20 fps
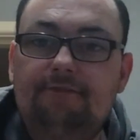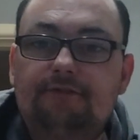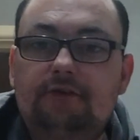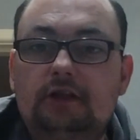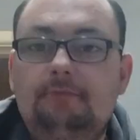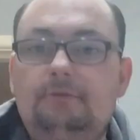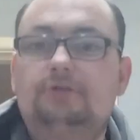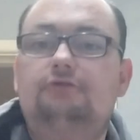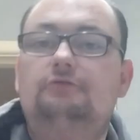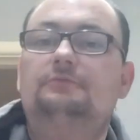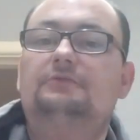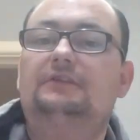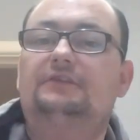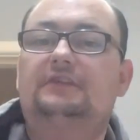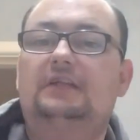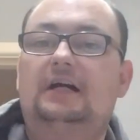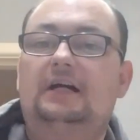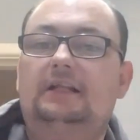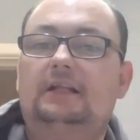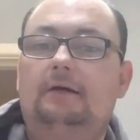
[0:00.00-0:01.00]
the mushrooms are
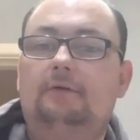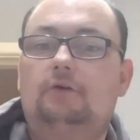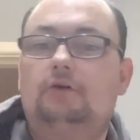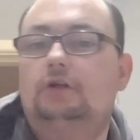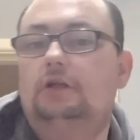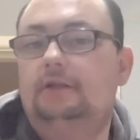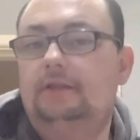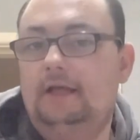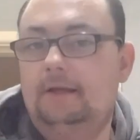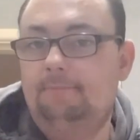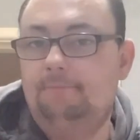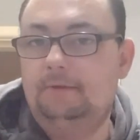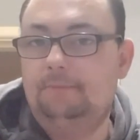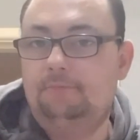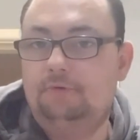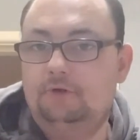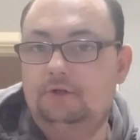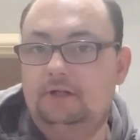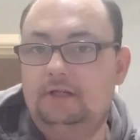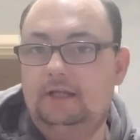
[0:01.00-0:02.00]
done, I'm going to then be
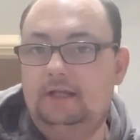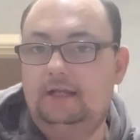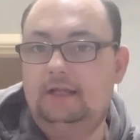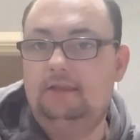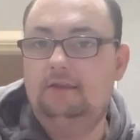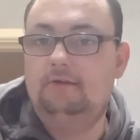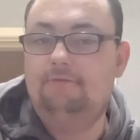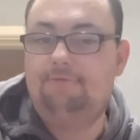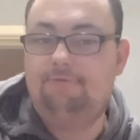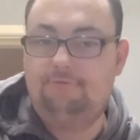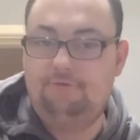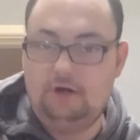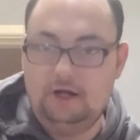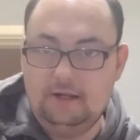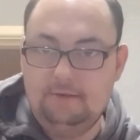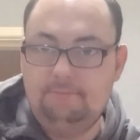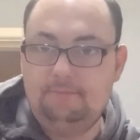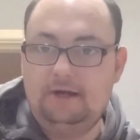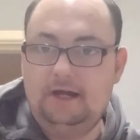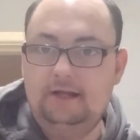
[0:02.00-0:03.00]
putting it in the
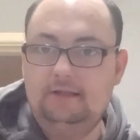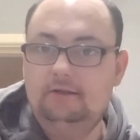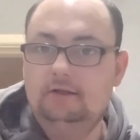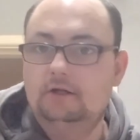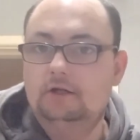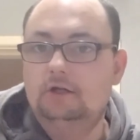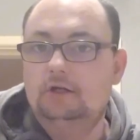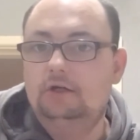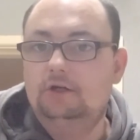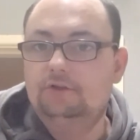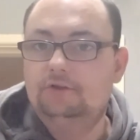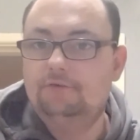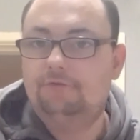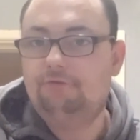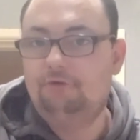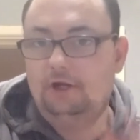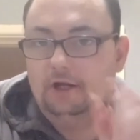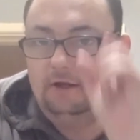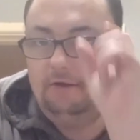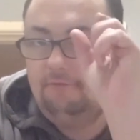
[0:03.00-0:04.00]
frying pan to
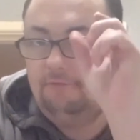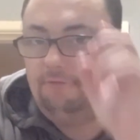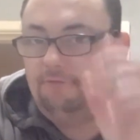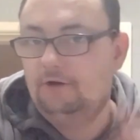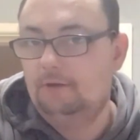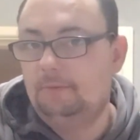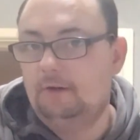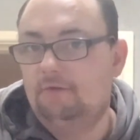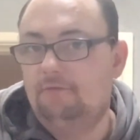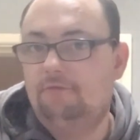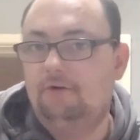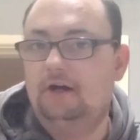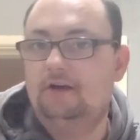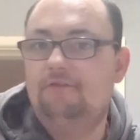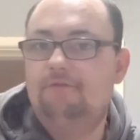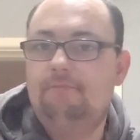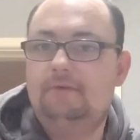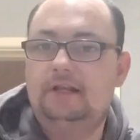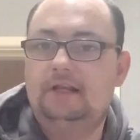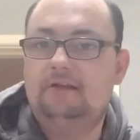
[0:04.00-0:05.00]
fry it for about 5
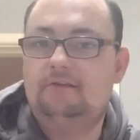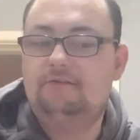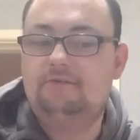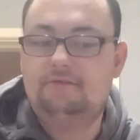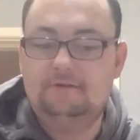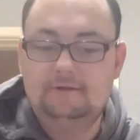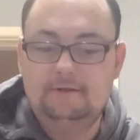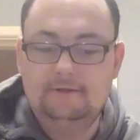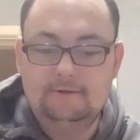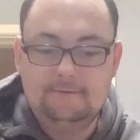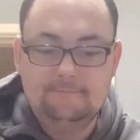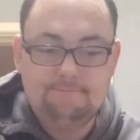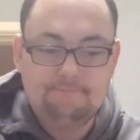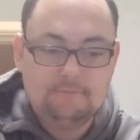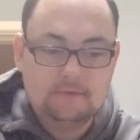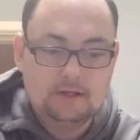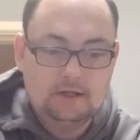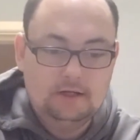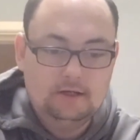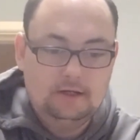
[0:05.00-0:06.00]
minutes.
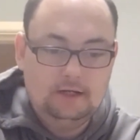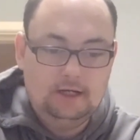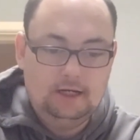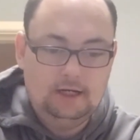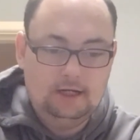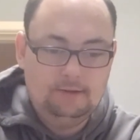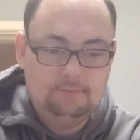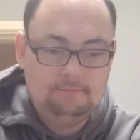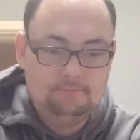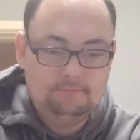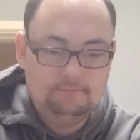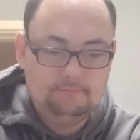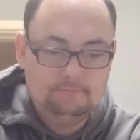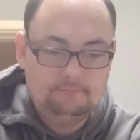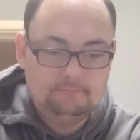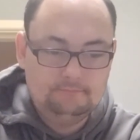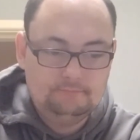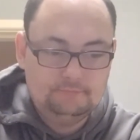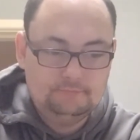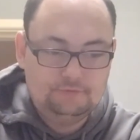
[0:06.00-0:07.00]

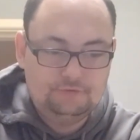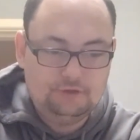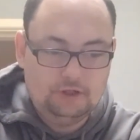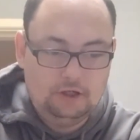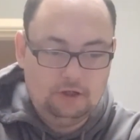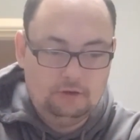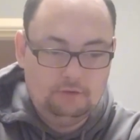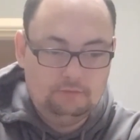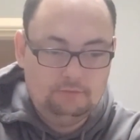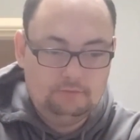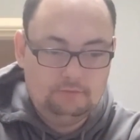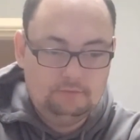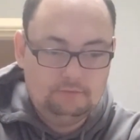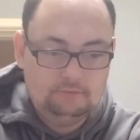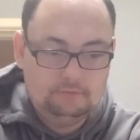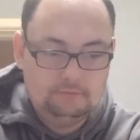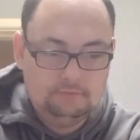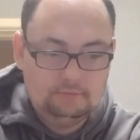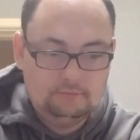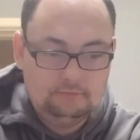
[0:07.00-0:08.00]
So
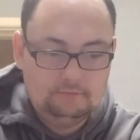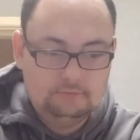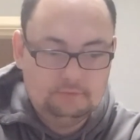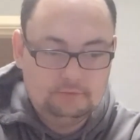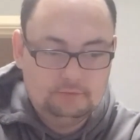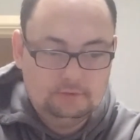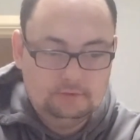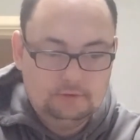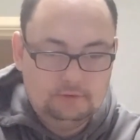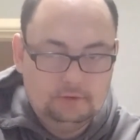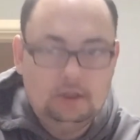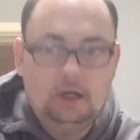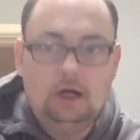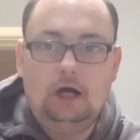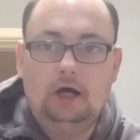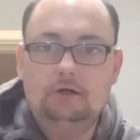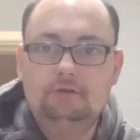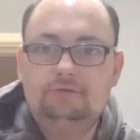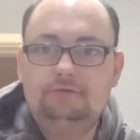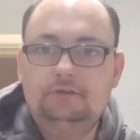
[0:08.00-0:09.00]

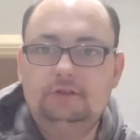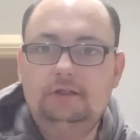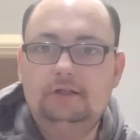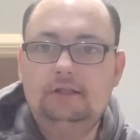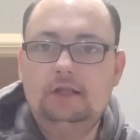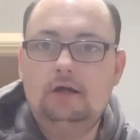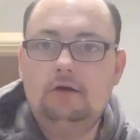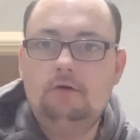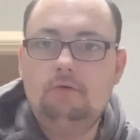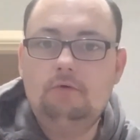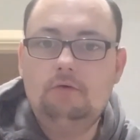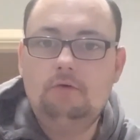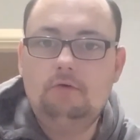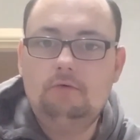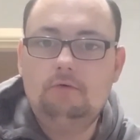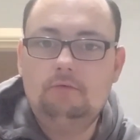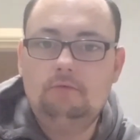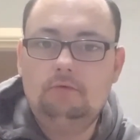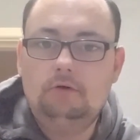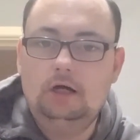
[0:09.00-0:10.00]
I'll see you now.
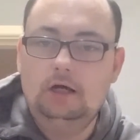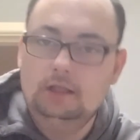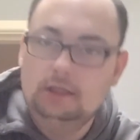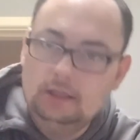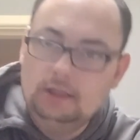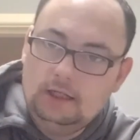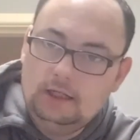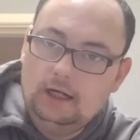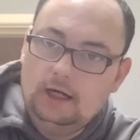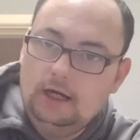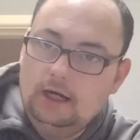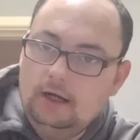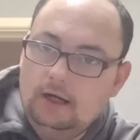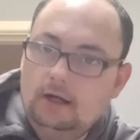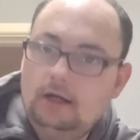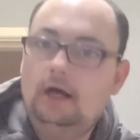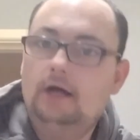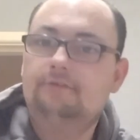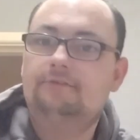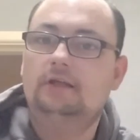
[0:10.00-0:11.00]

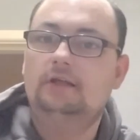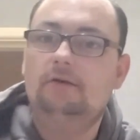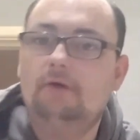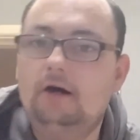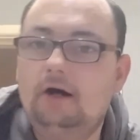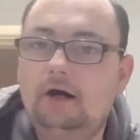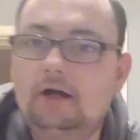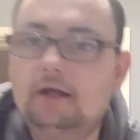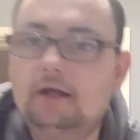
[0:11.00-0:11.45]
I'll tell you what, I'll do